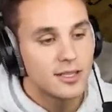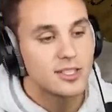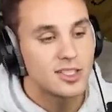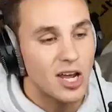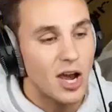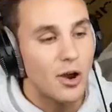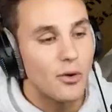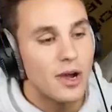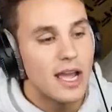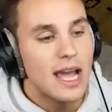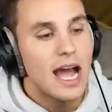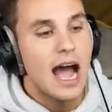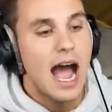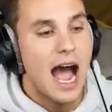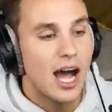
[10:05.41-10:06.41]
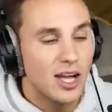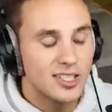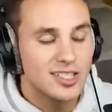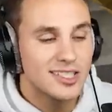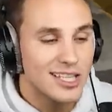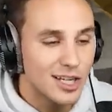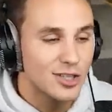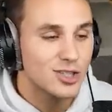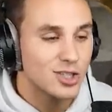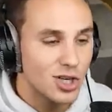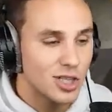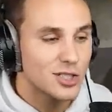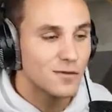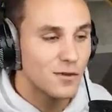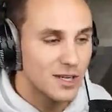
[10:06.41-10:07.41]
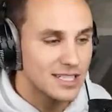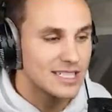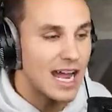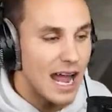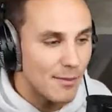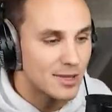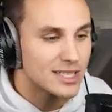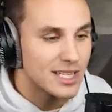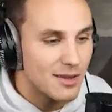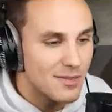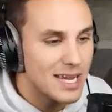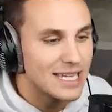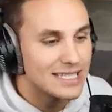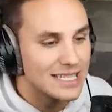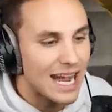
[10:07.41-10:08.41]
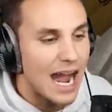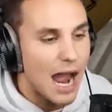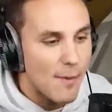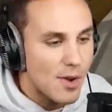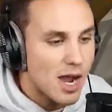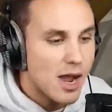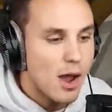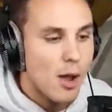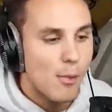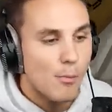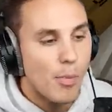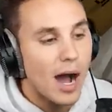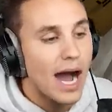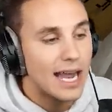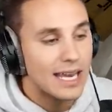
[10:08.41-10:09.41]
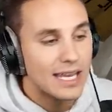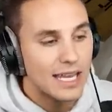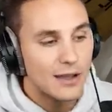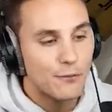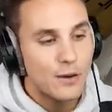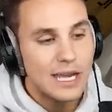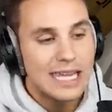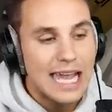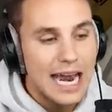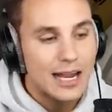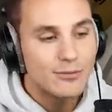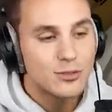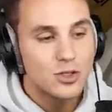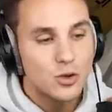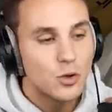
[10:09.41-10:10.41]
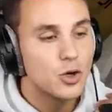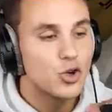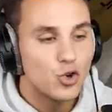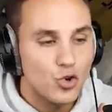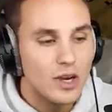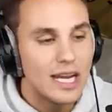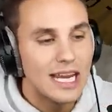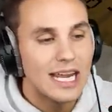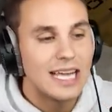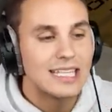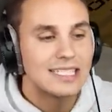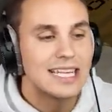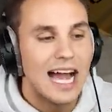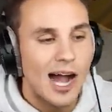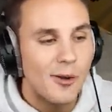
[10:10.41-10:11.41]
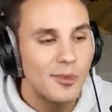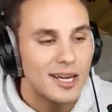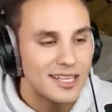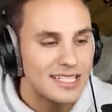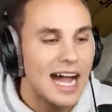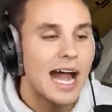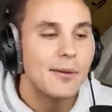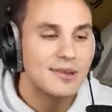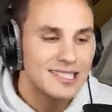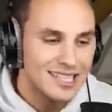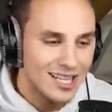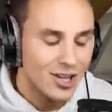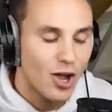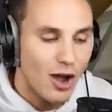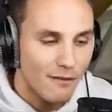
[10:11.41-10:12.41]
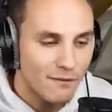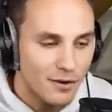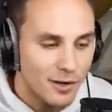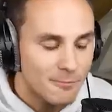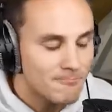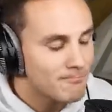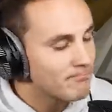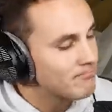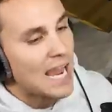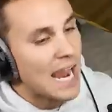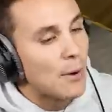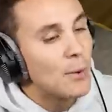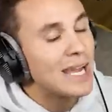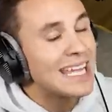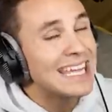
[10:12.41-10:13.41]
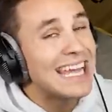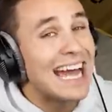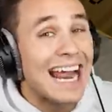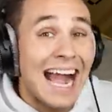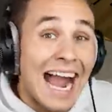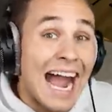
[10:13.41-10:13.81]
So I'll still search for his diamonds in the meantime, but if we get him to agree to how many diamonds he'll offer and we can get